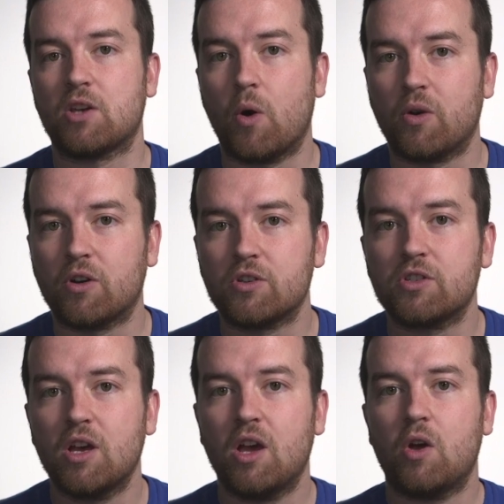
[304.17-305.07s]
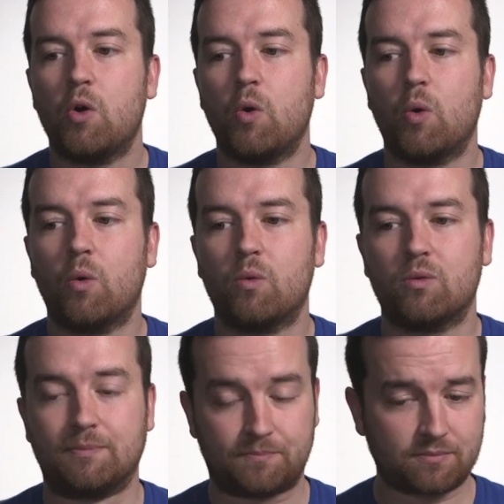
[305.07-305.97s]
owners who
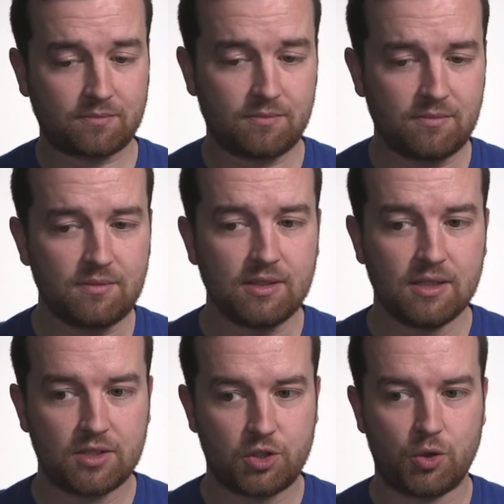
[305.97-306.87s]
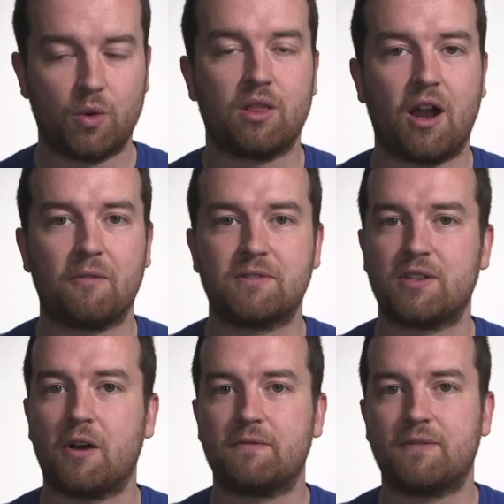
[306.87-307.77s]
do a lot of
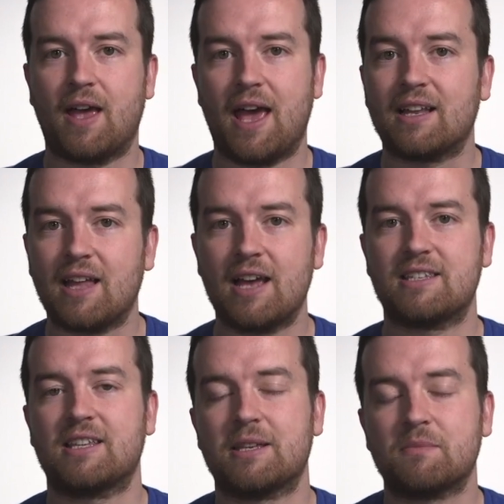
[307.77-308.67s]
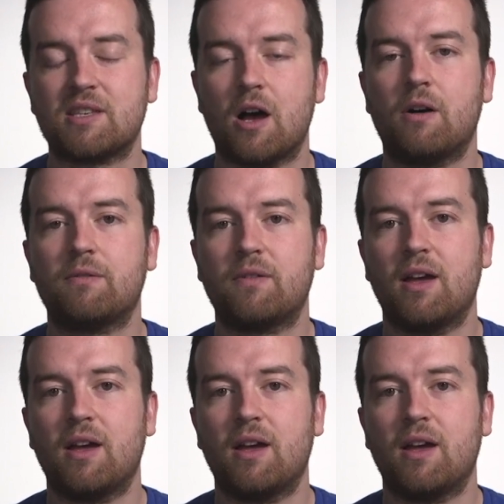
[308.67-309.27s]
self-analyzing themselves.